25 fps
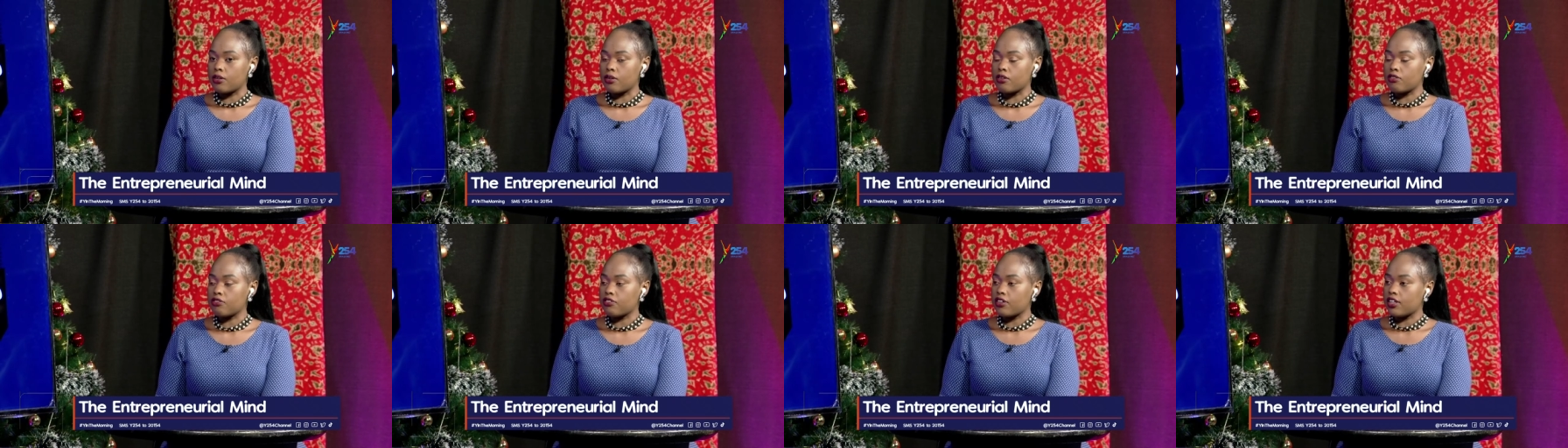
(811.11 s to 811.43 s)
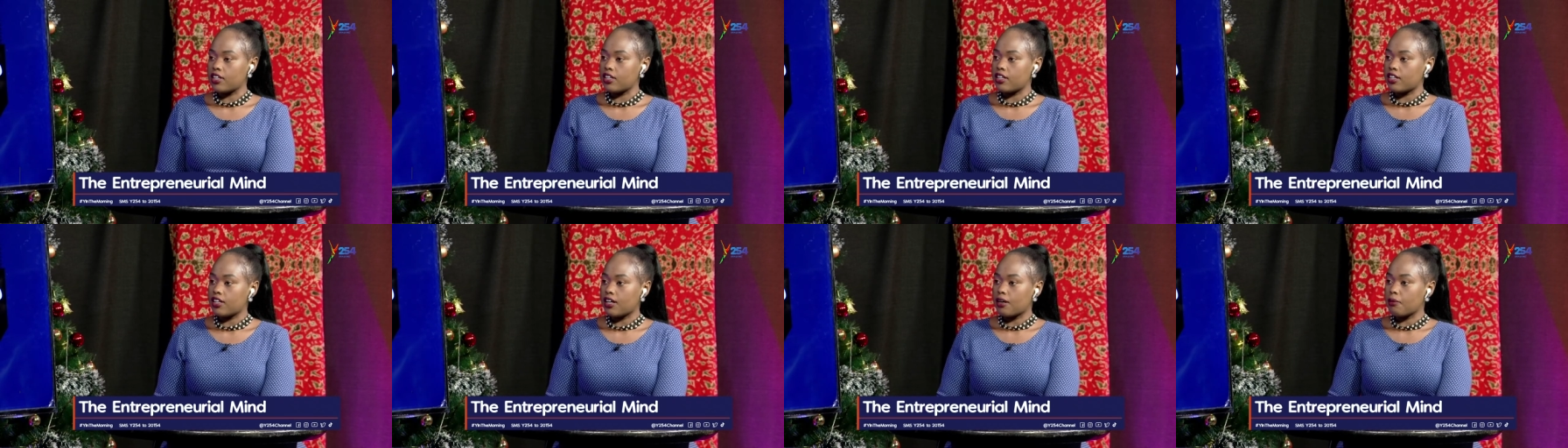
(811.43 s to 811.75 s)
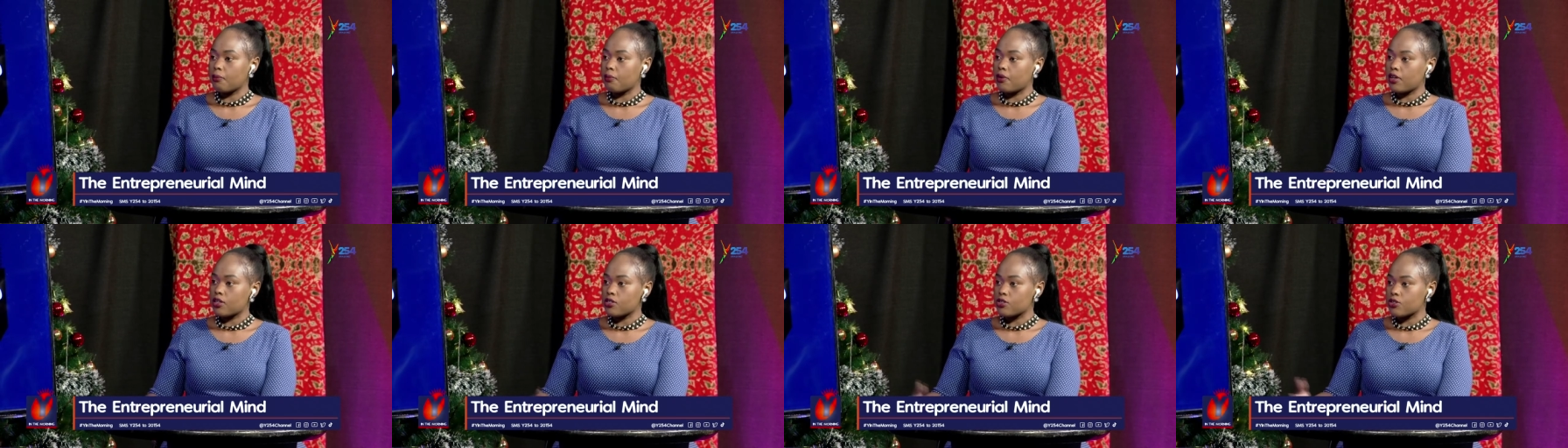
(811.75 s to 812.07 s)
you'll find a
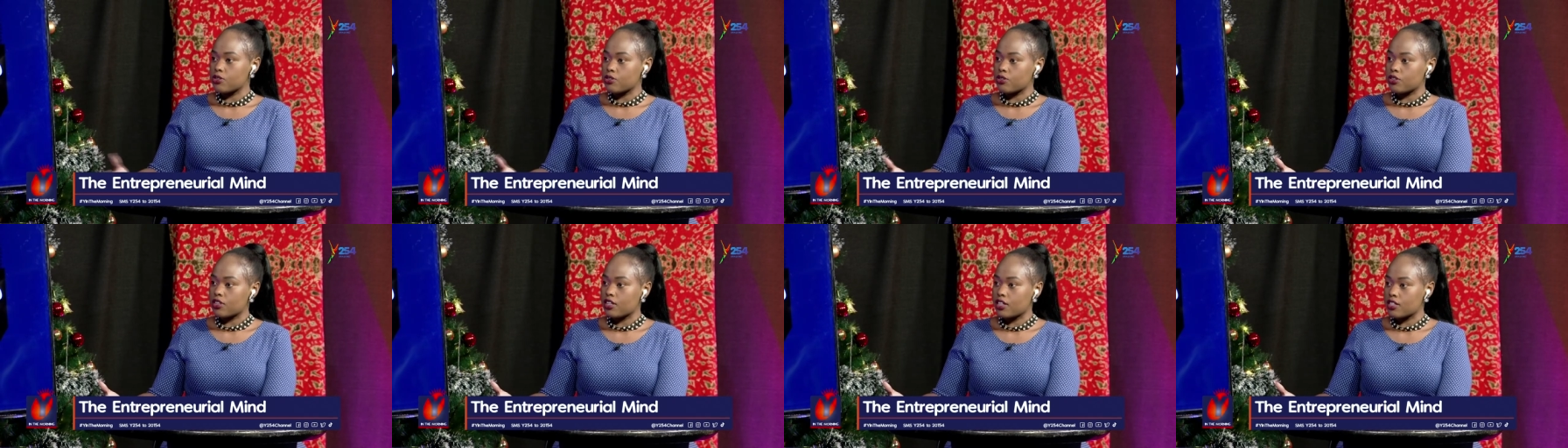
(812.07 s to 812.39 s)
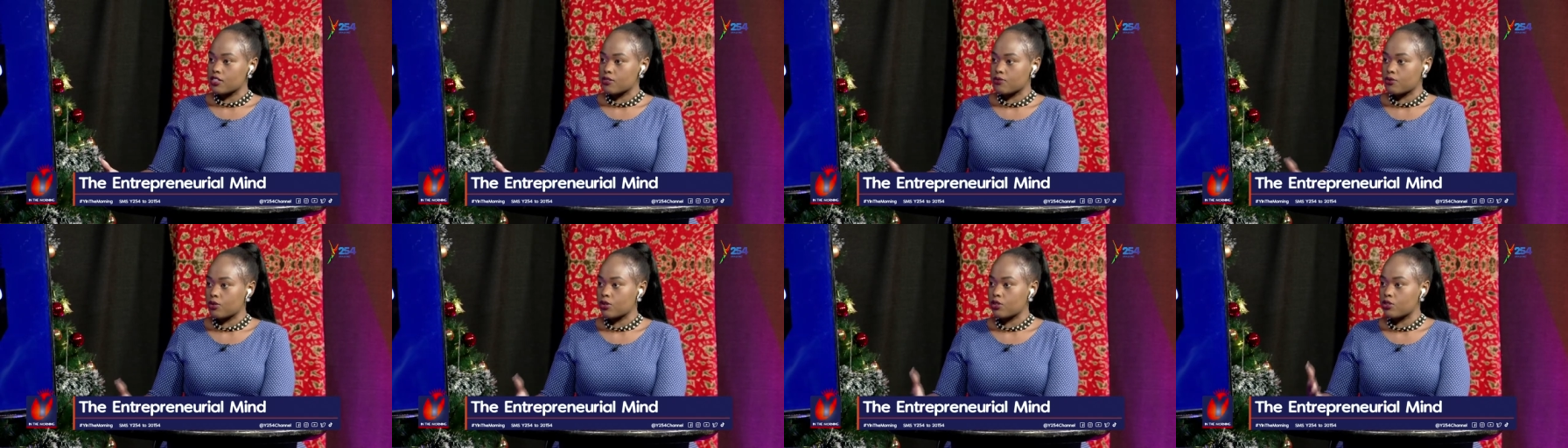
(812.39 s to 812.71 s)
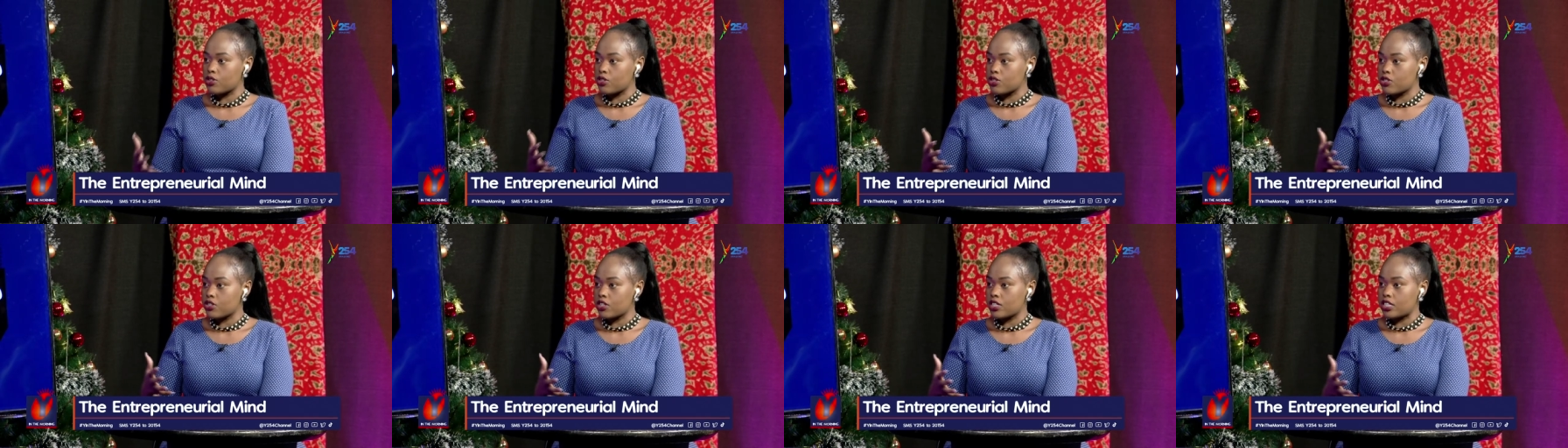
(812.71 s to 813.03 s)
young person has
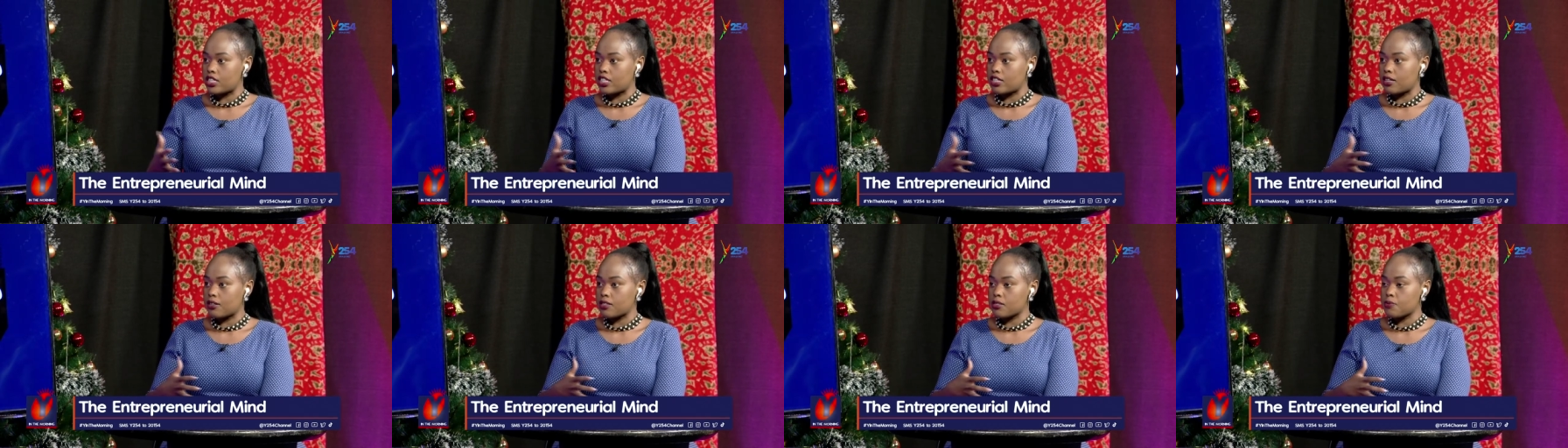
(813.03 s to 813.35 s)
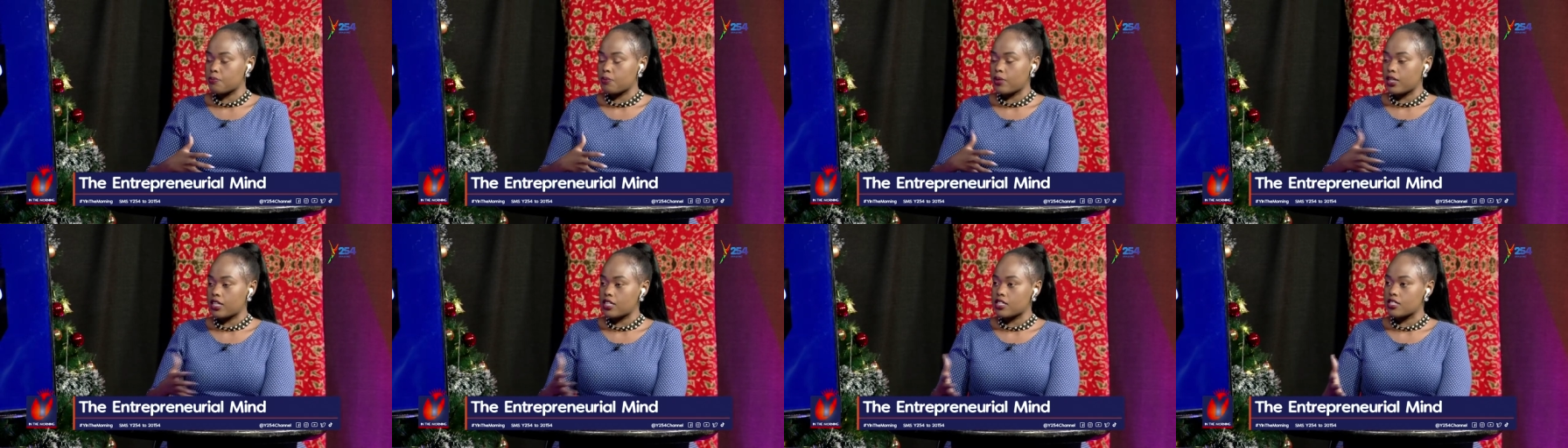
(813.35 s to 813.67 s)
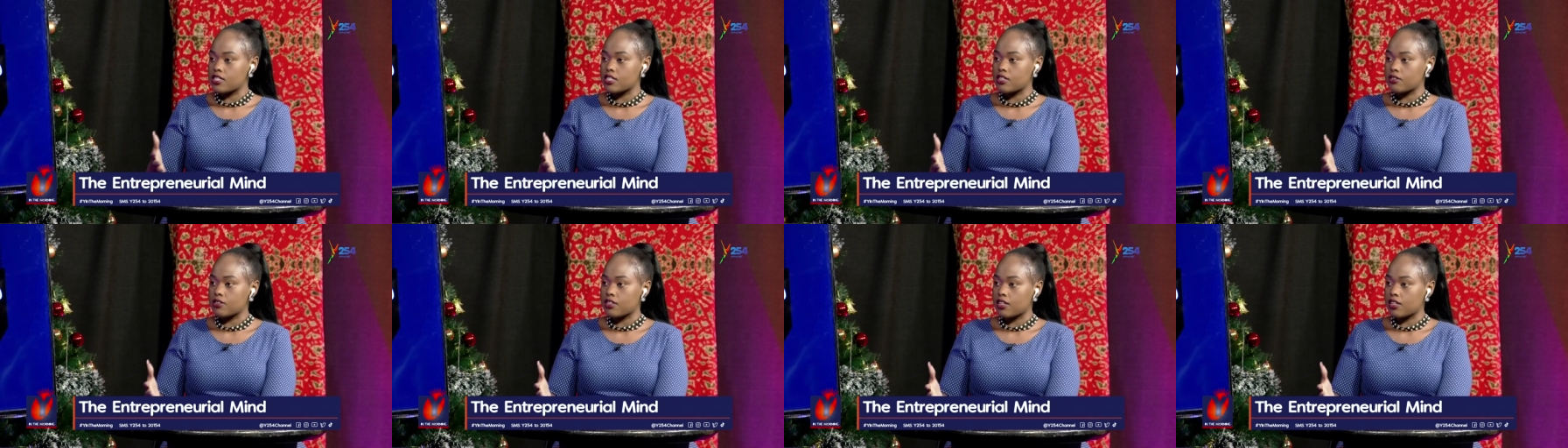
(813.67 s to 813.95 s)
volunteered in a space,